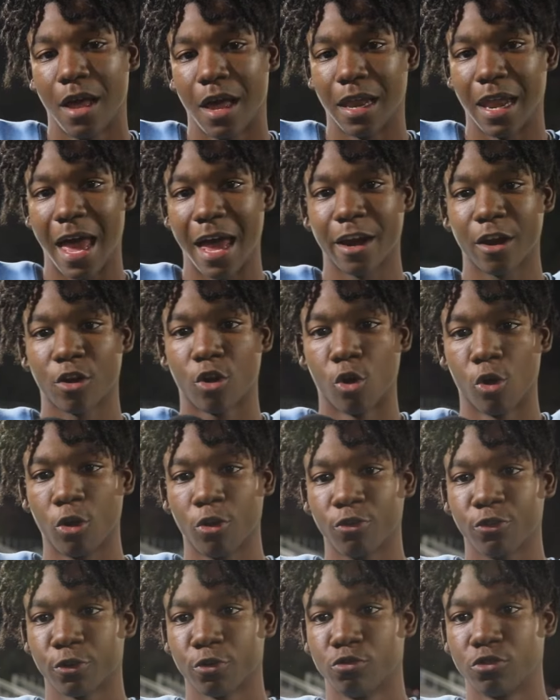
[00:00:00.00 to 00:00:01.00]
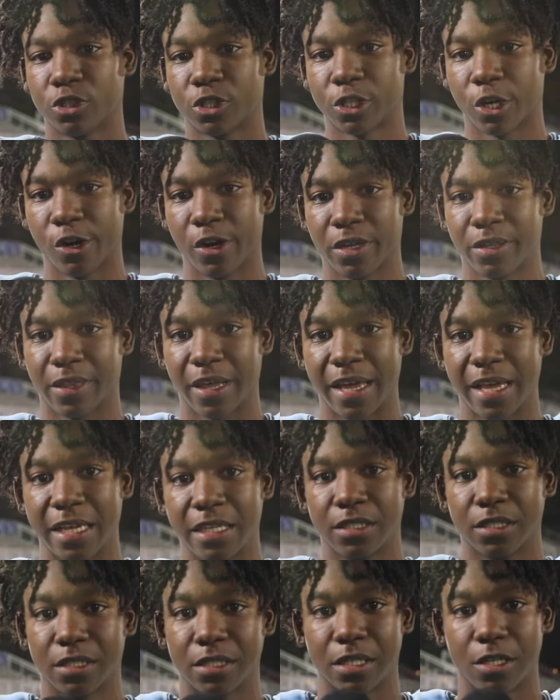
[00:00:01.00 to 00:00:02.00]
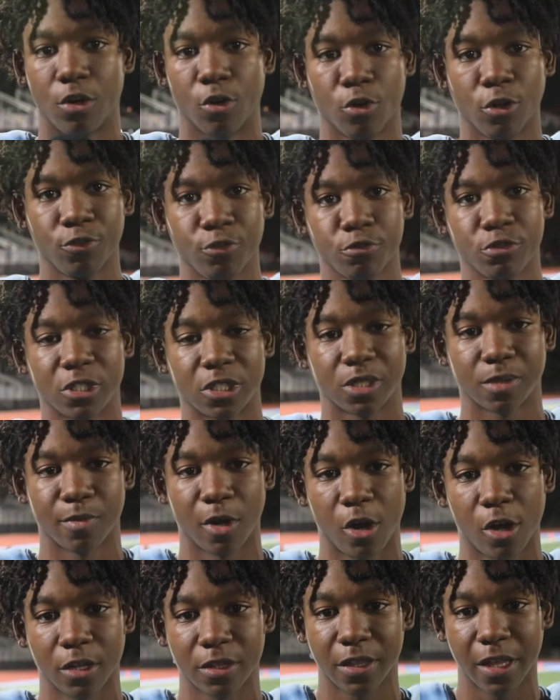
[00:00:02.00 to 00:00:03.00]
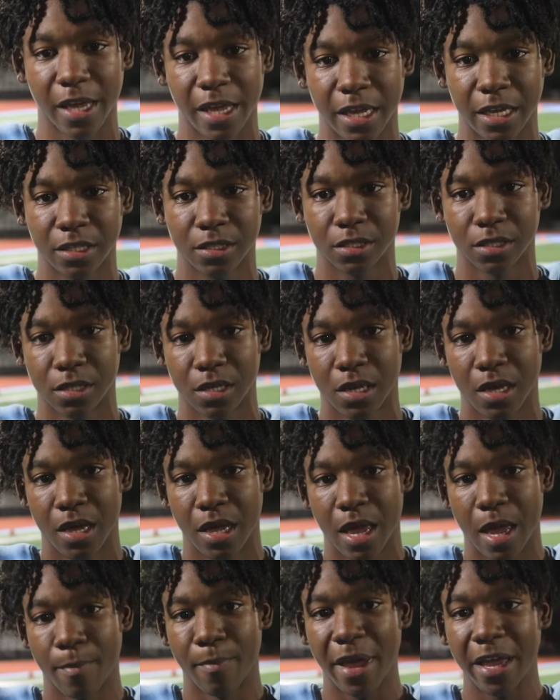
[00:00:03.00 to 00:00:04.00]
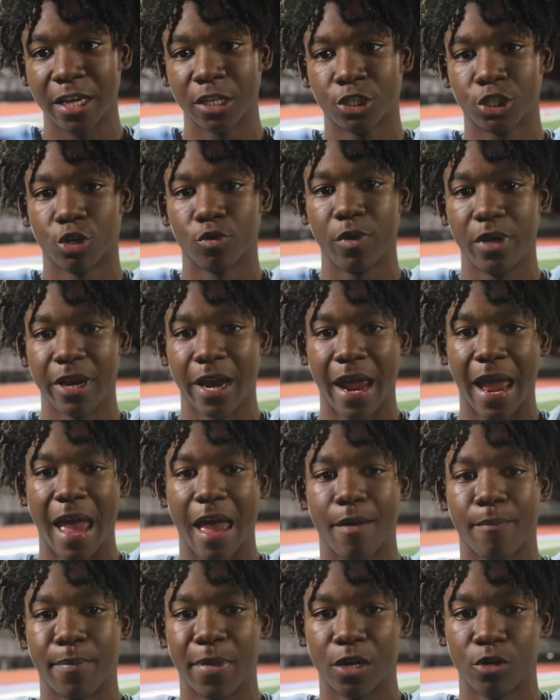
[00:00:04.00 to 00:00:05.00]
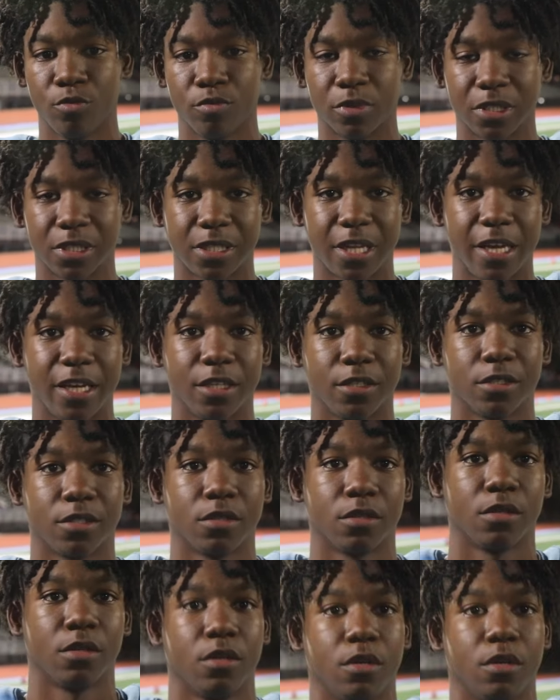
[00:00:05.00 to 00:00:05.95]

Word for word: a lot of going through certain things, going through the small things, and making sure we didn't have mental mistakes.